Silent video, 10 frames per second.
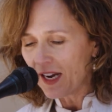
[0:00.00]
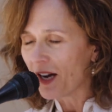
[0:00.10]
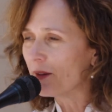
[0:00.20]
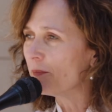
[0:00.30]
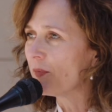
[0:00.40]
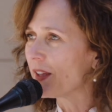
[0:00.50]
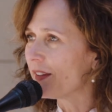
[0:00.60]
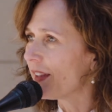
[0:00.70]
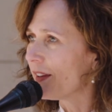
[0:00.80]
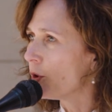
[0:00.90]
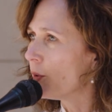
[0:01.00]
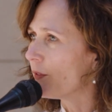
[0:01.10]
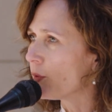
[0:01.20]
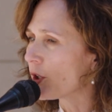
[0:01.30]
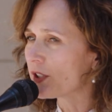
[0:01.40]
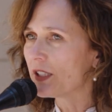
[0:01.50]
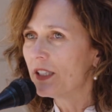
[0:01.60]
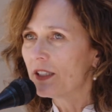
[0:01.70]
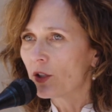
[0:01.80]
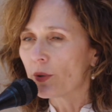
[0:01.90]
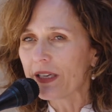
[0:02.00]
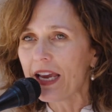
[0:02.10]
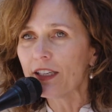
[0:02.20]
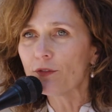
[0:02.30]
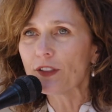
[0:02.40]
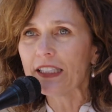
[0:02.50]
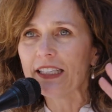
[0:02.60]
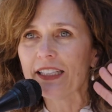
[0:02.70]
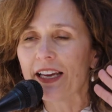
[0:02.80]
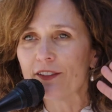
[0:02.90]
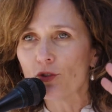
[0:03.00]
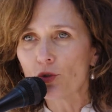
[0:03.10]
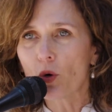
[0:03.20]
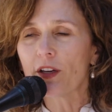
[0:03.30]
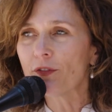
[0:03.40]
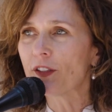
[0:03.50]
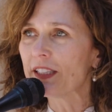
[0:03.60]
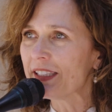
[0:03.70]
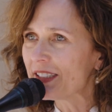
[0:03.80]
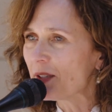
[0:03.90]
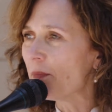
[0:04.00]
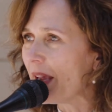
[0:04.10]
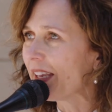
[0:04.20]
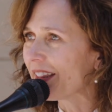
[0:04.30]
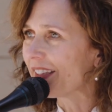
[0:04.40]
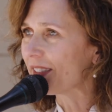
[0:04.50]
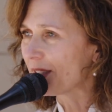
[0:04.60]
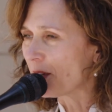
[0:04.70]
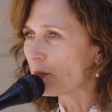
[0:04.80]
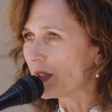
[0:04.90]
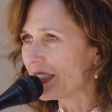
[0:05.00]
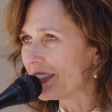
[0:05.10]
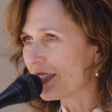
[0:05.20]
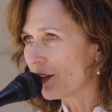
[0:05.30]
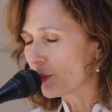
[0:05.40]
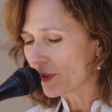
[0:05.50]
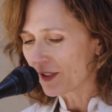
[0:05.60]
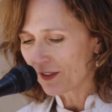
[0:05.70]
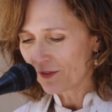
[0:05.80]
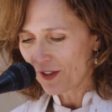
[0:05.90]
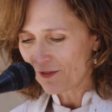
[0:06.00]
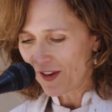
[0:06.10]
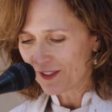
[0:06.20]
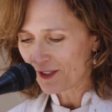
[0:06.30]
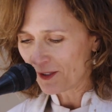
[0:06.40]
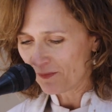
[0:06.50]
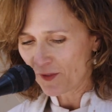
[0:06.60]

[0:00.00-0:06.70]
who have worked creatively and joyfully to make this a really celebrative event.